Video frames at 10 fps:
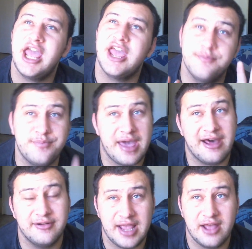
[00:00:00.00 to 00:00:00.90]
and
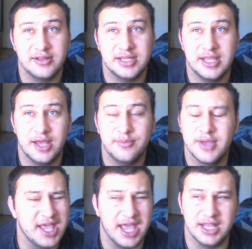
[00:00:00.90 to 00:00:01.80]
bow down to them,
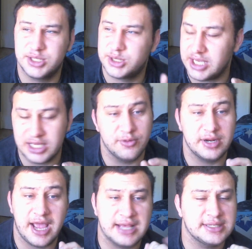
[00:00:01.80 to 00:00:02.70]
and Cena
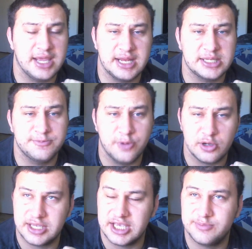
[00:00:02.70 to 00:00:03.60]
would ask to get his
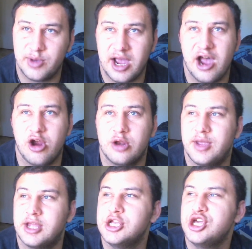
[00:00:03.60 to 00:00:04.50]
foot kissed by Iron
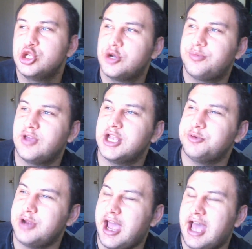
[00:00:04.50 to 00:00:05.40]
Man. Triple
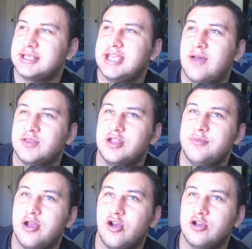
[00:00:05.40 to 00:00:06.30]
H would ask Captain
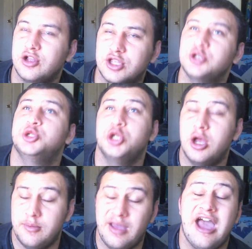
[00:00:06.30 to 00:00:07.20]
America to
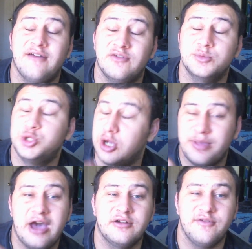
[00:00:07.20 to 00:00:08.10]
have him
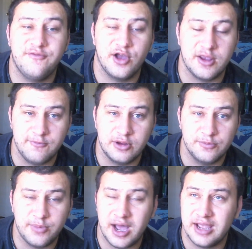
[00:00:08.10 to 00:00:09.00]
jump out of a fucking
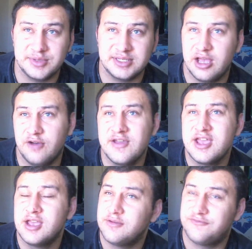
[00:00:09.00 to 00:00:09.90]
window by himself.
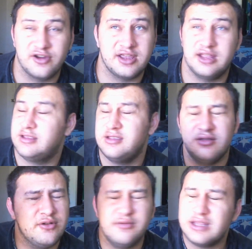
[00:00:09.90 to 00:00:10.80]
Freaking, you
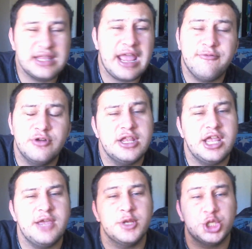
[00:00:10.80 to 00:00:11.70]
know, they wouldn't
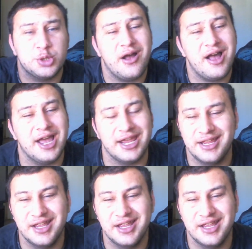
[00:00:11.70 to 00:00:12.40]
even try.